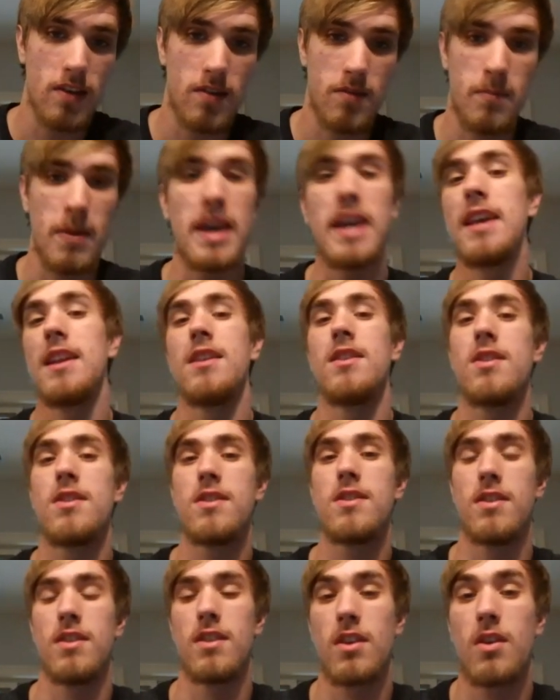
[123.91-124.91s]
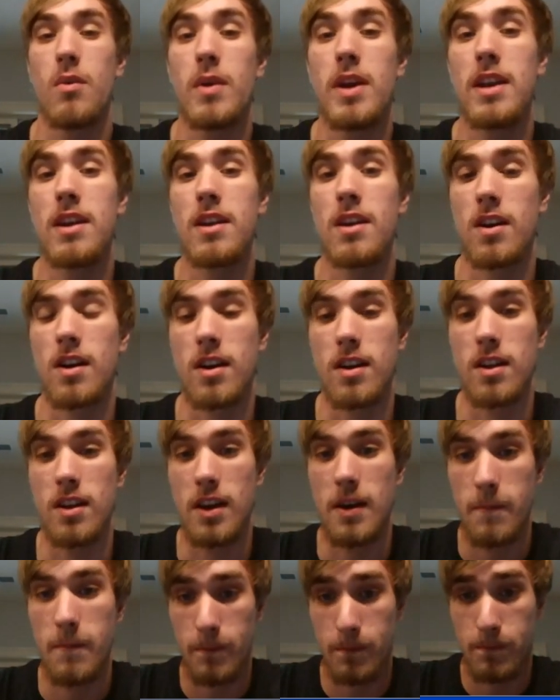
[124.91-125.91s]
is pinned to the queen
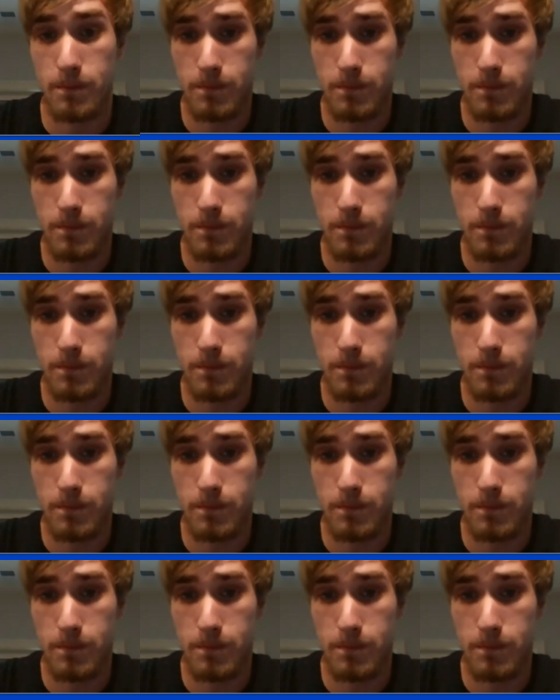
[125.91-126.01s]
currently.